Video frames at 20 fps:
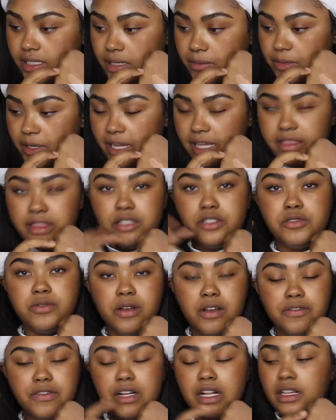is number 8, there's
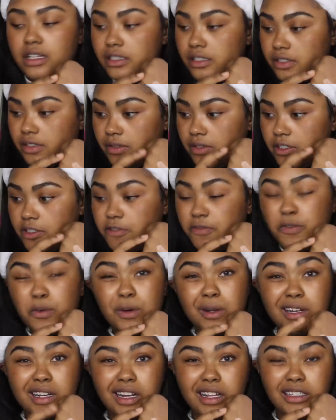12 colors, so there's
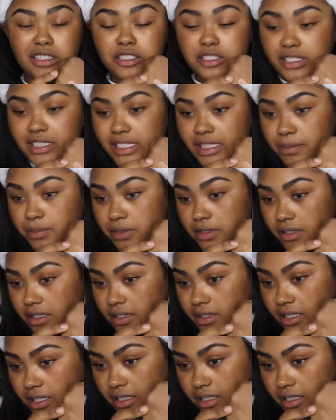4 colors deeper than